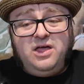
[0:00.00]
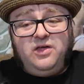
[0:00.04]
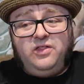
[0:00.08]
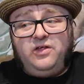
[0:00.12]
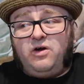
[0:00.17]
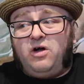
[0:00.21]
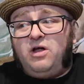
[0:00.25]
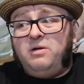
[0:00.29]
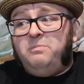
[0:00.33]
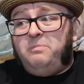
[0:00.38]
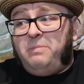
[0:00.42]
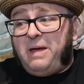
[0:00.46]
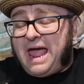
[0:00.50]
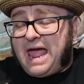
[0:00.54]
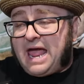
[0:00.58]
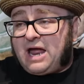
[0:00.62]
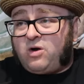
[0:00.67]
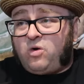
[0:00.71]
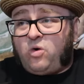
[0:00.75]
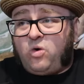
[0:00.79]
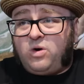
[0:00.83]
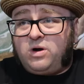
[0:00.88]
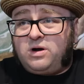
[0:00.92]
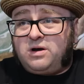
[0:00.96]
They're on
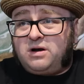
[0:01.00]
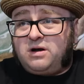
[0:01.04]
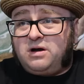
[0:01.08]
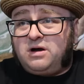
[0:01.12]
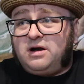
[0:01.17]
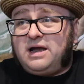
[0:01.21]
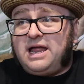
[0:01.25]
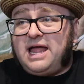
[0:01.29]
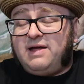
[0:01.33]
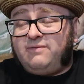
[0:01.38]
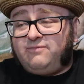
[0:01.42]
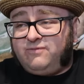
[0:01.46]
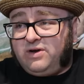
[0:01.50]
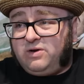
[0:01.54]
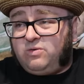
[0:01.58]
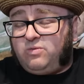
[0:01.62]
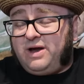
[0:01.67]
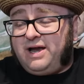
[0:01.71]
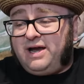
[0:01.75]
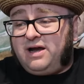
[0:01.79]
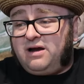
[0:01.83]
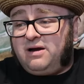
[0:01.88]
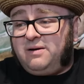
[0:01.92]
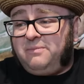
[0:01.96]
back order
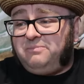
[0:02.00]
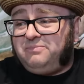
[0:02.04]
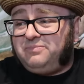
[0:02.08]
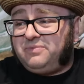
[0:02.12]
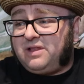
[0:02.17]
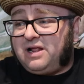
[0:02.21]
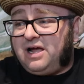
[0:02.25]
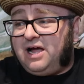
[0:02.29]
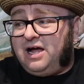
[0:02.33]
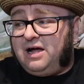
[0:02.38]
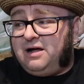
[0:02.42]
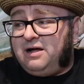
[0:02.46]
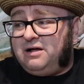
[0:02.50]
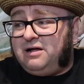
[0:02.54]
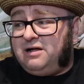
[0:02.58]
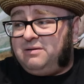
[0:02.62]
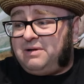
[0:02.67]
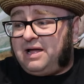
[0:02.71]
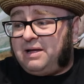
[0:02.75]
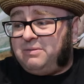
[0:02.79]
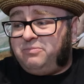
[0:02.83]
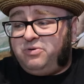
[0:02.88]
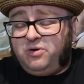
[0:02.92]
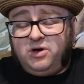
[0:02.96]
everywhere.
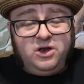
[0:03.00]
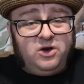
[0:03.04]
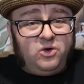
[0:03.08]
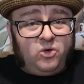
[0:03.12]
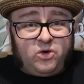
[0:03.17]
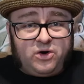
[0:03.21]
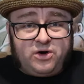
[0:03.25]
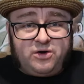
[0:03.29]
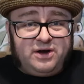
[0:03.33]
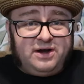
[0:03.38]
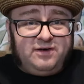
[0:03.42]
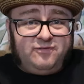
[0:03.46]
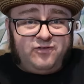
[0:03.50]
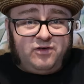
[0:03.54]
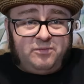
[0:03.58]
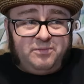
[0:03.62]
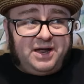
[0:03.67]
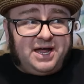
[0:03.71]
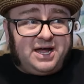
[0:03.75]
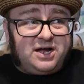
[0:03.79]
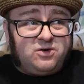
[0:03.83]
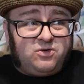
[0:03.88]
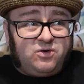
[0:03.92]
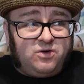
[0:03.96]
Um, I put an order in for
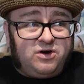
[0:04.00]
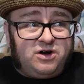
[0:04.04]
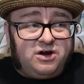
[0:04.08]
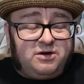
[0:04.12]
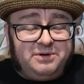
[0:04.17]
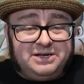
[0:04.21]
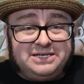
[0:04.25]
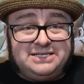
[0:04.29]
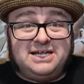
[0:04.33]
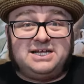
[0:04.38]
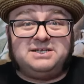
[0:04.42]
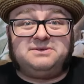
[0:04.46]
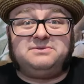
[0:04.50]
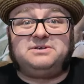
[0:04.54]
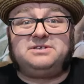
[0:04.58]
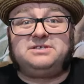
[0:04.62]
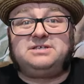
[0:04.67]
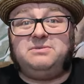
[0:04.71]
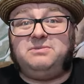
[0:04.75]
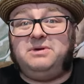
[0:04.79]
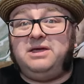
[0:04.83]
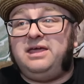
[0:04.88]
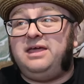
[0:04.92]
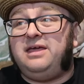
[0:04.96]
back order, but it's not
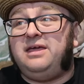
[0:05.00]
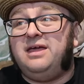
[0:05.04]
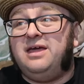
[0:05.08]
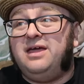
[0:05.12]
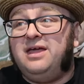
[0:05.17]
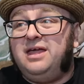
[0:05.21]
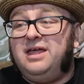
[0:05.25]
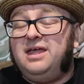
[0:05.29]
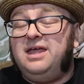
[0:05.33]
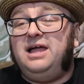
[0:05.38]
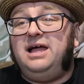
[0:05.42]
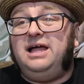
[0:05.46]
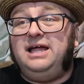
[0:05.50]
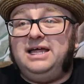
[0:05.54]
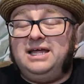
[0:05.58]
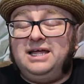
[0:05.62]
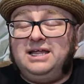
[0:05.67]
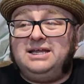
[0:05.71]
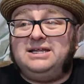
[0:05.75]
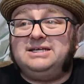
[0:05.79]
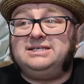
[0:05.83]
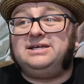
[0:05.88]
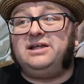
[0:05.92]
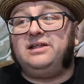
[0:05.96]
supposed to be
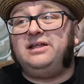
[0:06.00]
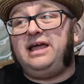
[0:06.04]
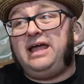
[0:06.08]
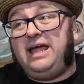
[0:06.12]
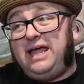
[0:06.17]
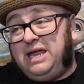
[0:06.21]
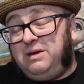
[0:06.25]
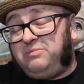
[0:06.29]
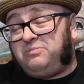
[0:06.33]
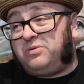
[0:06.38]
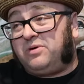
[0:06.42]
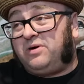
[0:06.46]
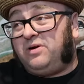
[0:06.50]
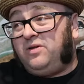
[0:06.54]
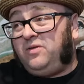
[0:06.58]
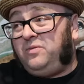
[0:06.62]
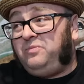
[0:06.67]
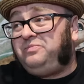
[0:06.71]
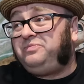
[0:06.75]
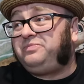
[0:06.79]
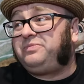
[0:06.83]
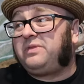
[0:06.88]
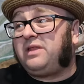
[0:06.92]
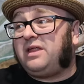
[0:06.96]
in until
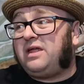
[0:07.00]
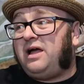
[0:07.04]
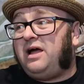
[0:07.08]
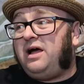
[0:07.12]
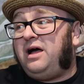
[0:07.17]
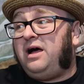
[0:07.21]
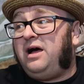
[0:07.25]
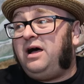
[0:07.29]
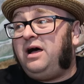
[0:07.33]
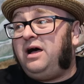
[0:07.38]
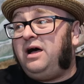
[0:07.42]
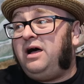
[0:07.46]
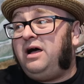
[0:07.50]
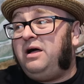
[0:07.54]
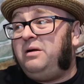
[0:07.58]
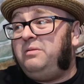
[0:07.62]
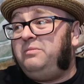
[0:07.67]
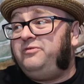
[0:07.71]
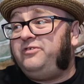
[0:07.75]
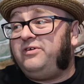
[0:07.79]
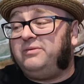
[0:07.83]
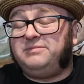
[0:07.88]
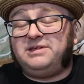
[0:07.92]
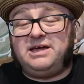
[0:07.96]
April.
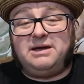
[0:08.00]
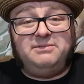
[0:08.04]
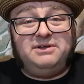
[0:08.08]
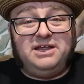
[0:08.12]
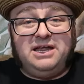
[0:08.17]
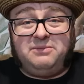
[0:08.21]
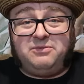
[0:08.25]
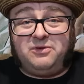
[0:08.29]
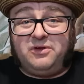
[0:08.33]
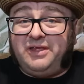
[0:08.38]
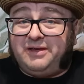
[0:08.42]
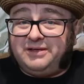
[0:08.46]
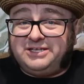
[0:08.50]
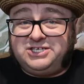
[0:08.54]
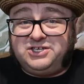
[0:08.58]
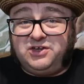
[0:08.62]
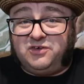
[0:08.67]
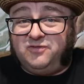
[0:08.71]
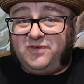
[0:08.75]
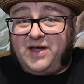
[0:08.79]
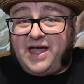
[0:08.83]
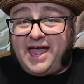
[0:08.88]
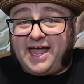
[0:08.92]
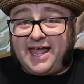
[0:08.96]
Uh, sometime in April. That's
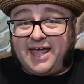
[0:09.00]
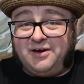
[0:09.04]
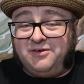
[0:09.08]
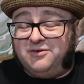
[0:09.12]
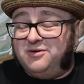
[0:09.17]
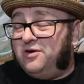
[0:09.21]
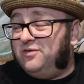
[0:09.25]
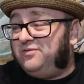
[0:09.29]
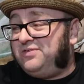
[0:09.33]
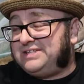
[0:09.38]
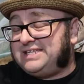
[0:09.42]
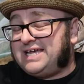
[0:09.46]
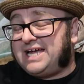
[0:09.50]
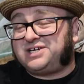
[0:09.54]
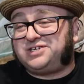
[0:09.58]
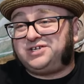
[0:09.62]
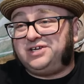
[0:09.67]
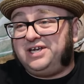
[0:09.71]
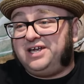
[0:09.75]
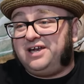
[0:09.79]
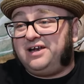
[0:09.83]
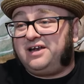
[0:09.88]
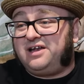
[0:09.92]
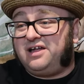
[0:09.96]
still vague. I don't know if it's
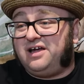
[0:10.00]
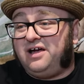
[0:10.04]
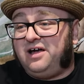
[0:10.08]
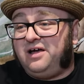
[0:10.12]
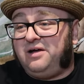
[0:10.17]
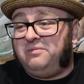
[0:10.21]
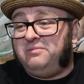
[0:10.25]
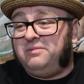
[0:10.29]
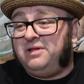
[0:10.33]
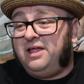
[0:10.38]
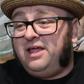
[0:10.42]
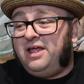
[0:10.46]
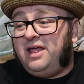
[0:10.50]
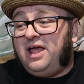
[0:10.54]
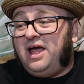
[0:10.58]
actually going to come.